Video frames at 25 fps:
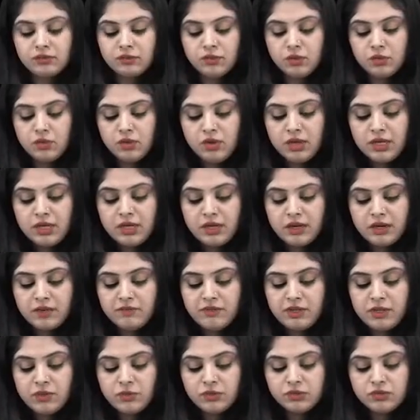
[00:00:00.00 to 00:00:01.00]
So
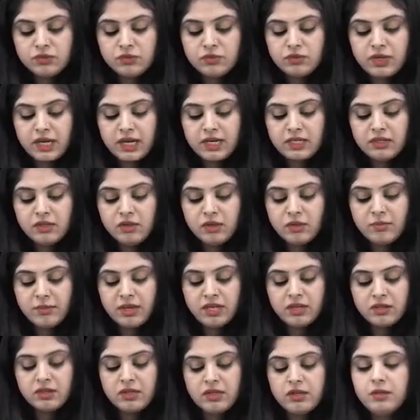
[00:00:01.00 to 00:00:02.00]
we used to write
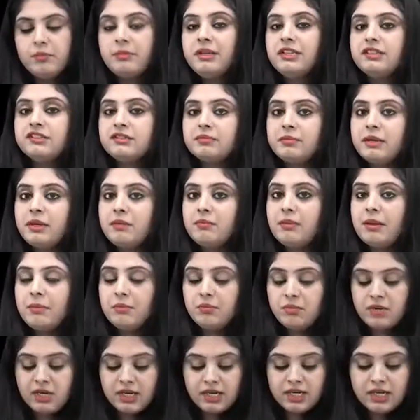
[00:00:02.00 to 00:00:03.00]
glomerular basement
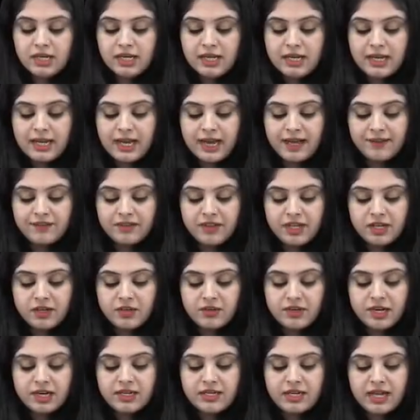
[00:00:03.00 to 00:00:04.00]
membrane and
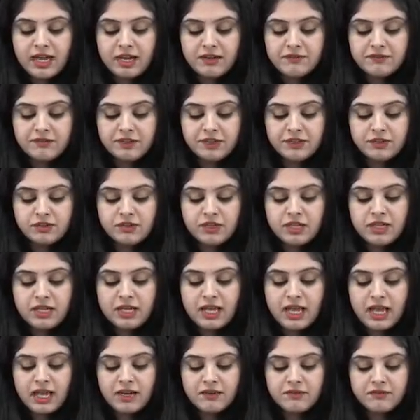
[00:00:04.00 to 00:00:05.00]
then write alpha
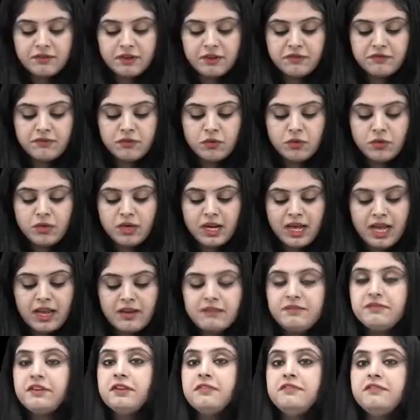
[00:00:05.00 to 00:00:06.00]
3, alpha 4,
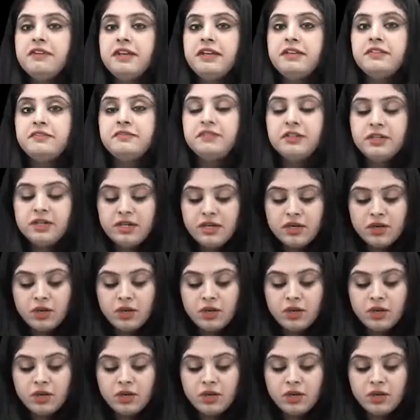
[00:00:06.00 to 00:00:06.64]
alpha 5.